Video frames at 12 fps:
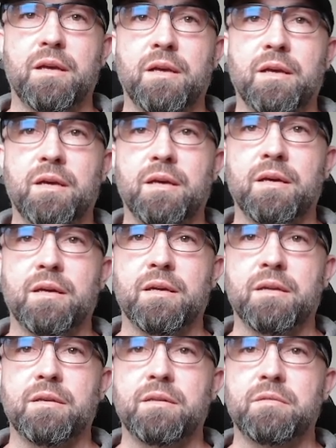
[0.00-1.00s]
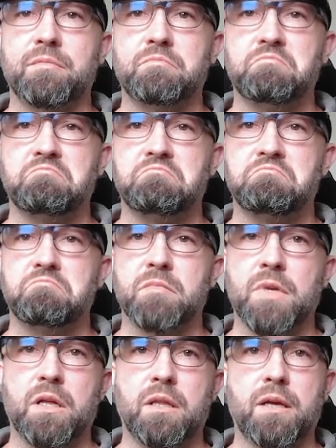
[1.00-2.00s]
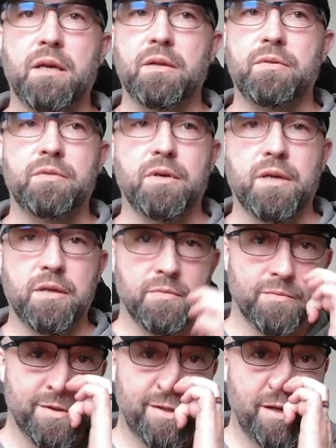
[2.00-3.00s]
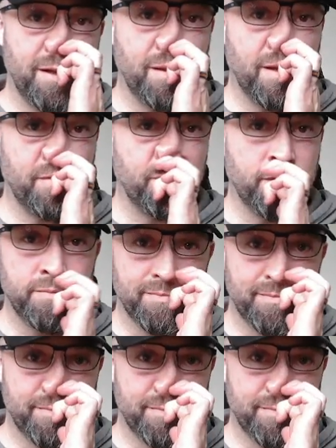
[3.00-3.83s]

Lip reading: Add class. Again, we'll just call it class 1.